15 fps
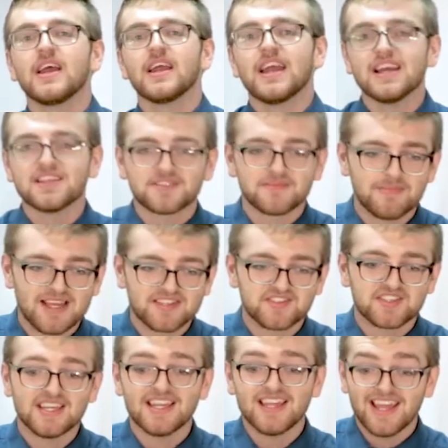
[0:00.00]
It's
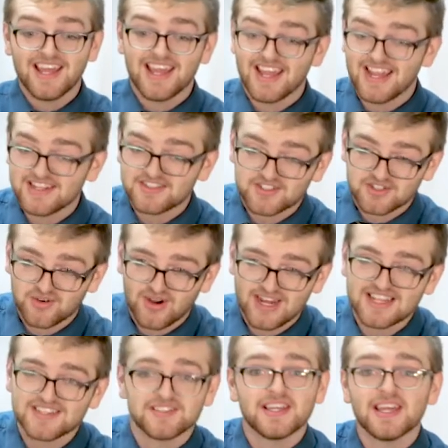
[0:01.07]
messy. It's
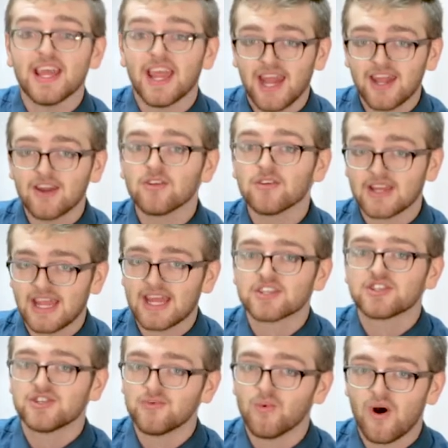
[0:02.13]
crazy. It'll
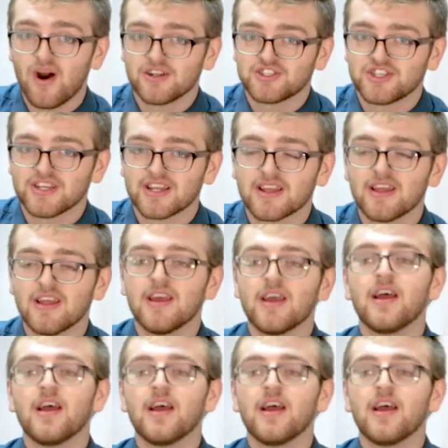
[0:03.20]
get you watching.